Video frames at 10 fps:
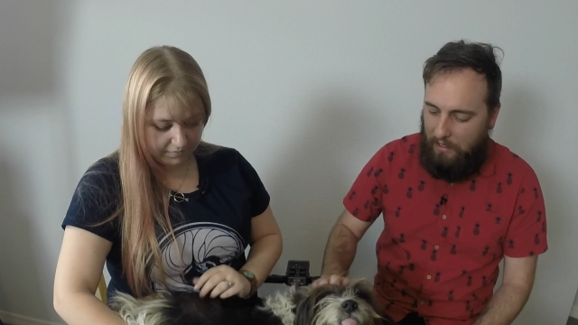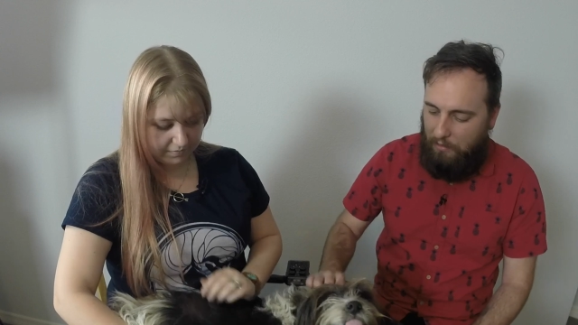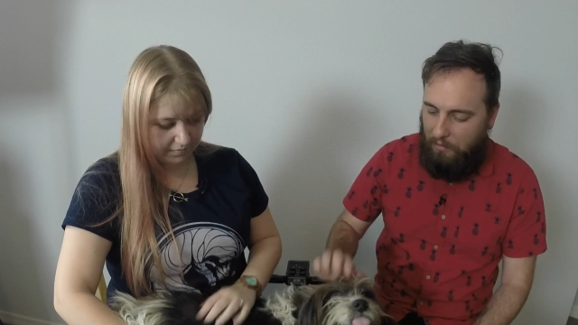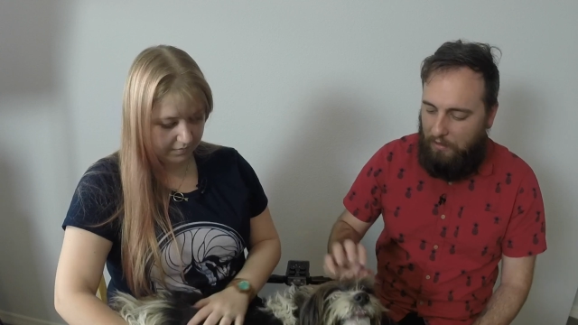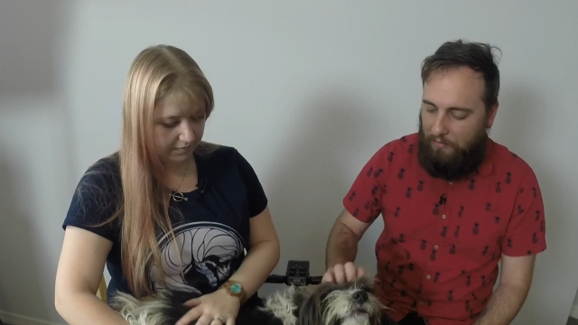
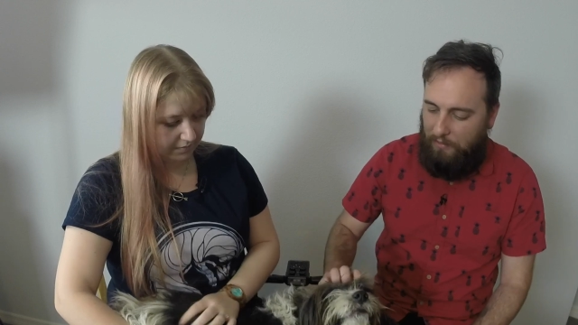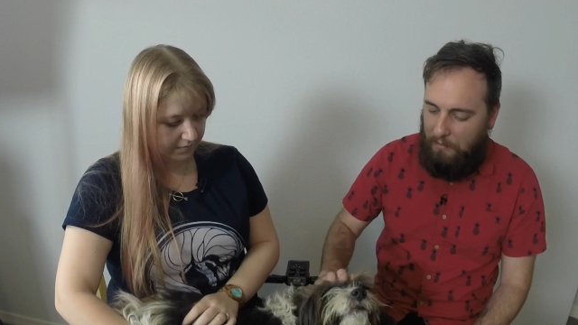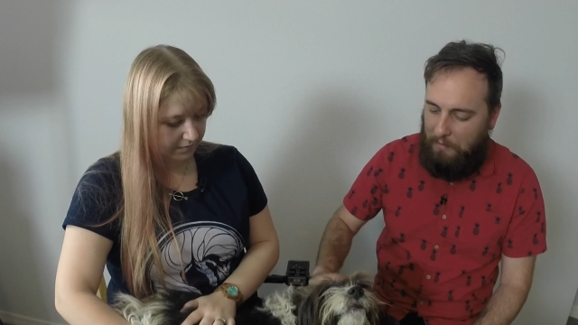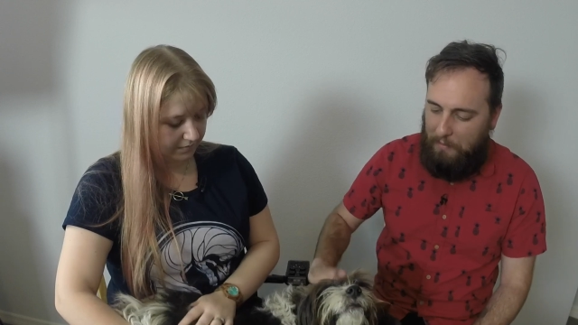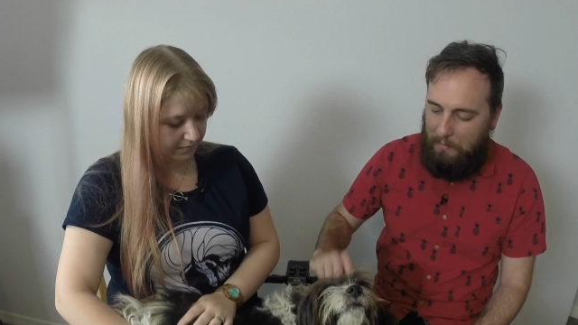Speaker 1: or your
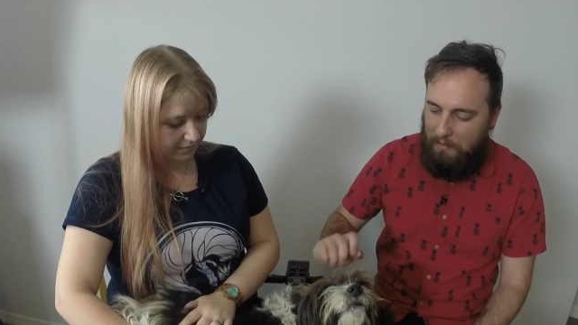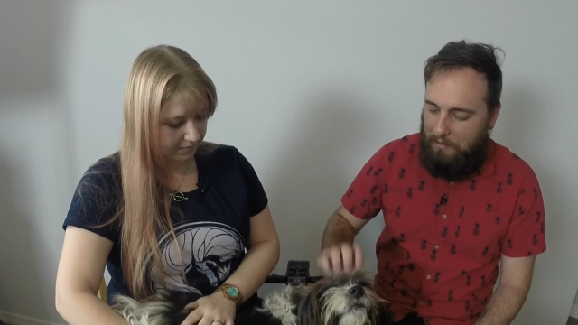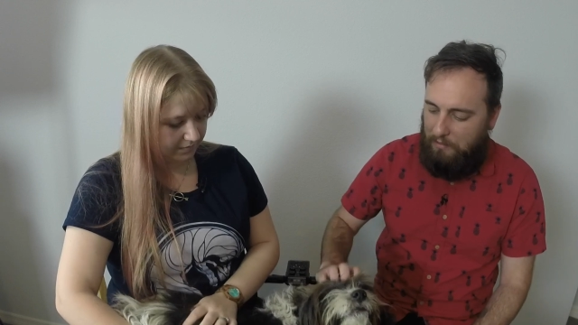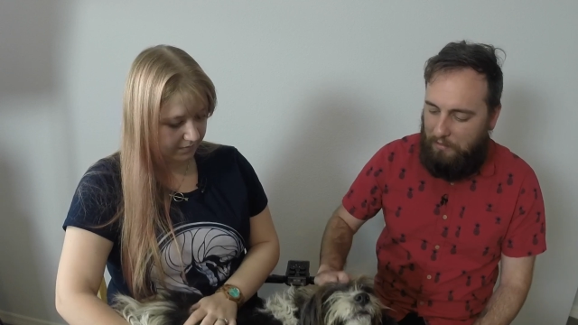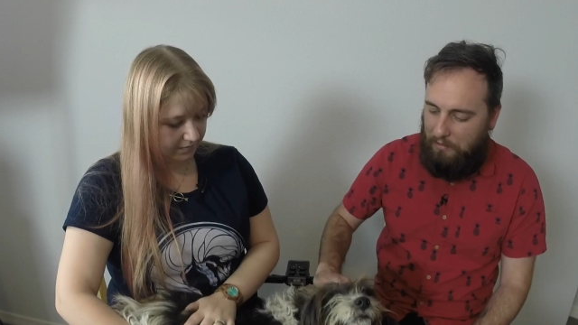family
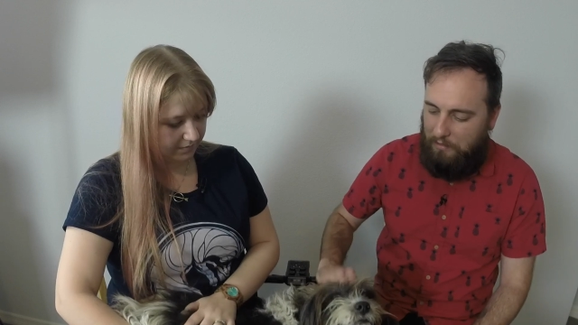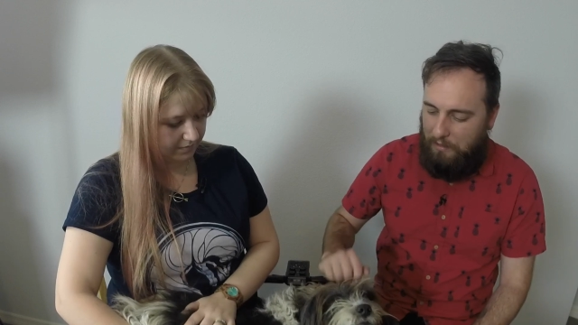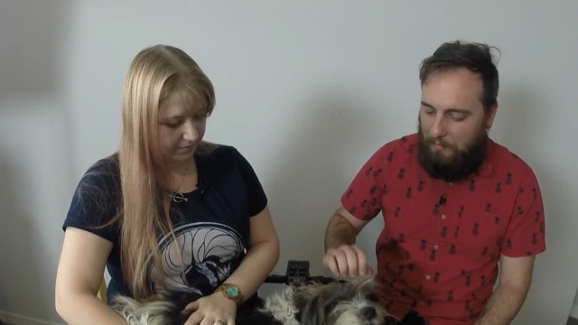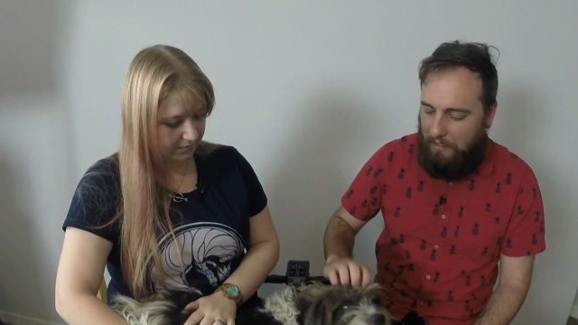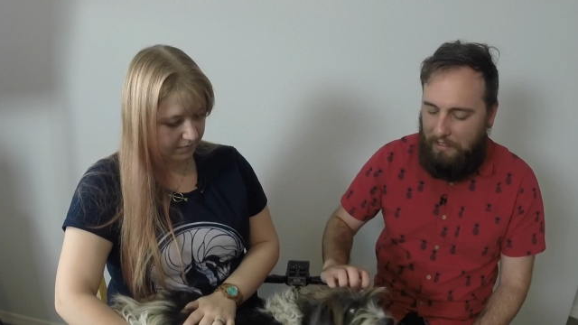members, or
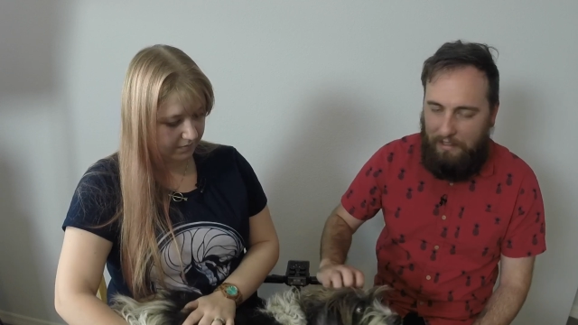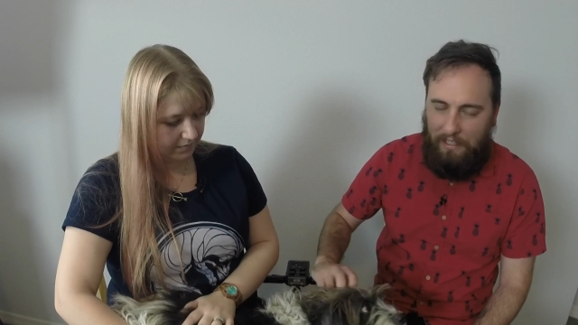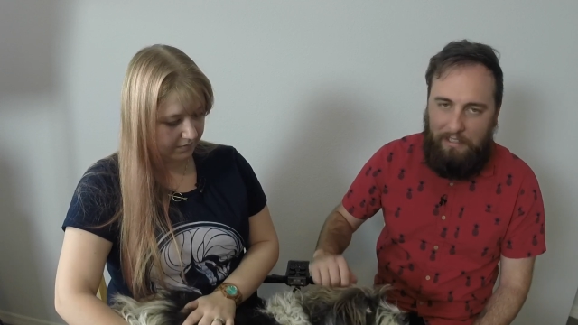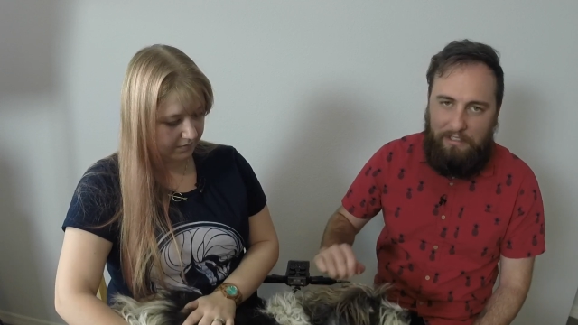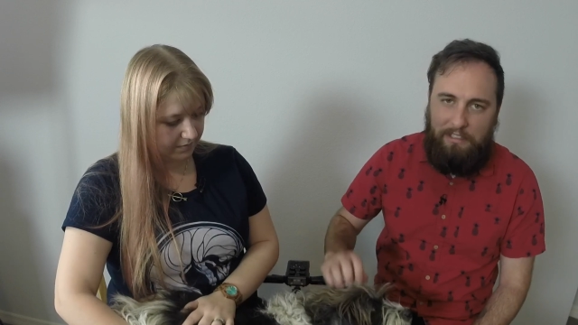somebody
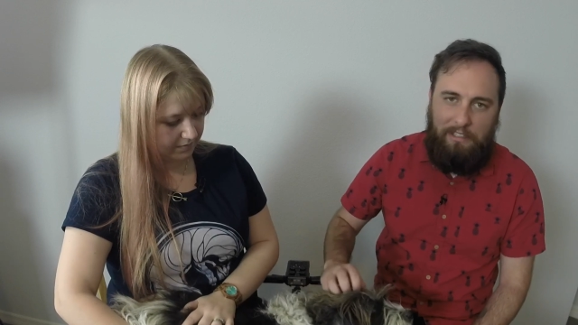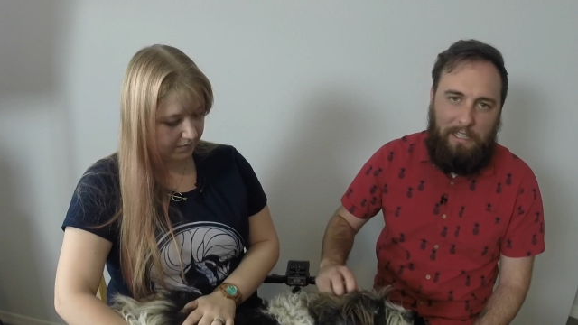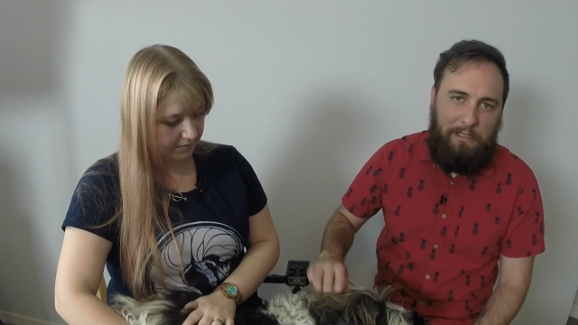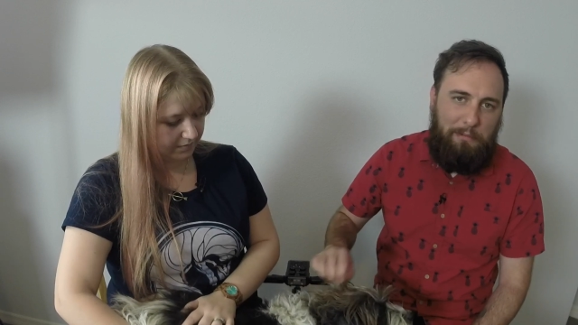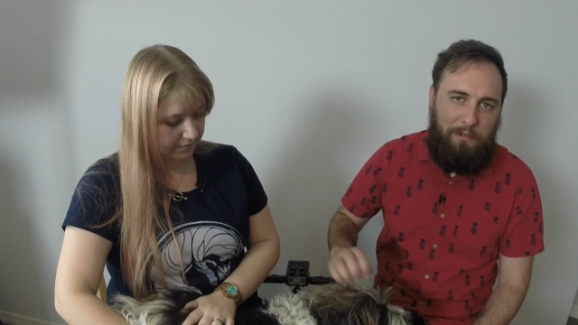that just
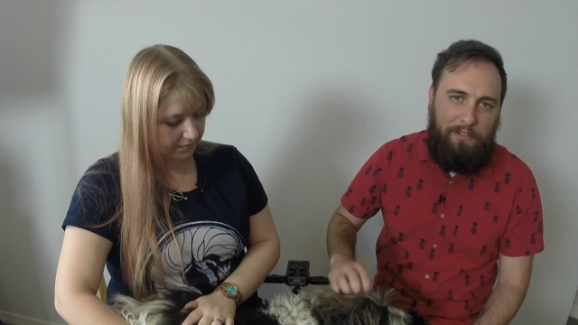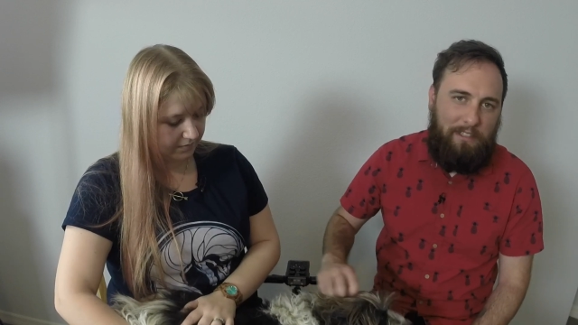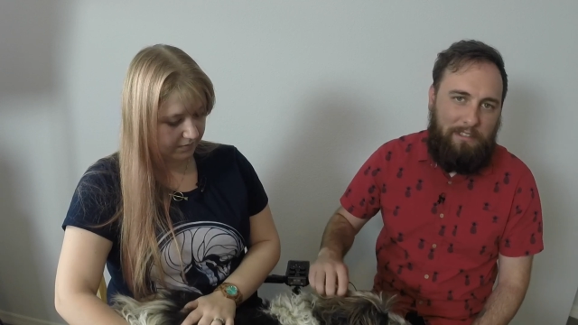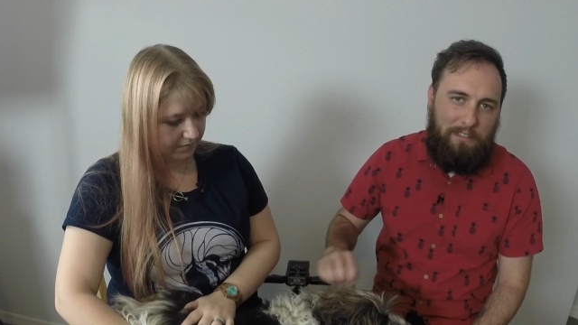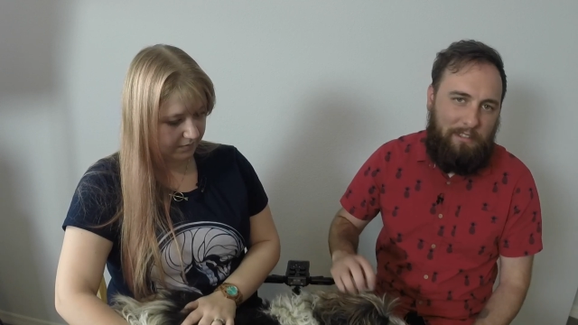likes
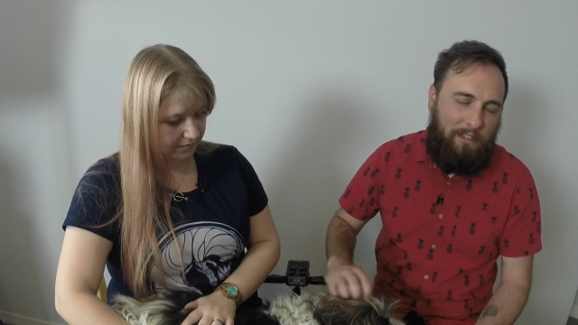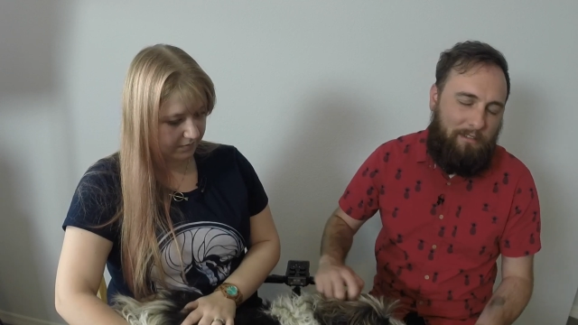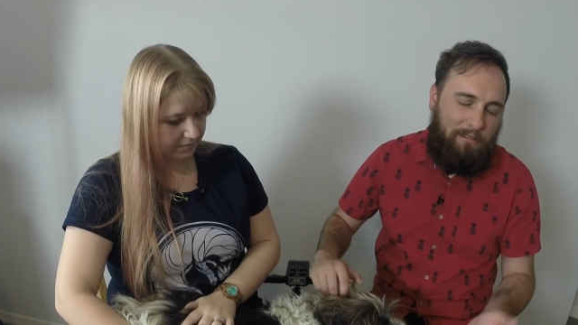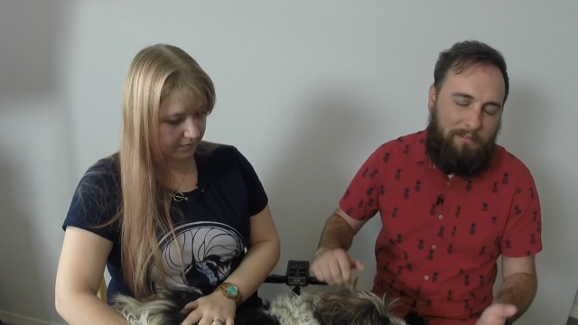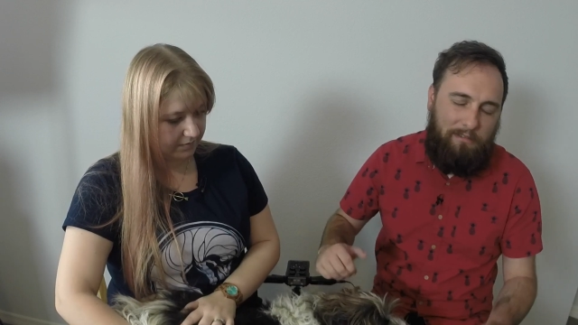movies. So,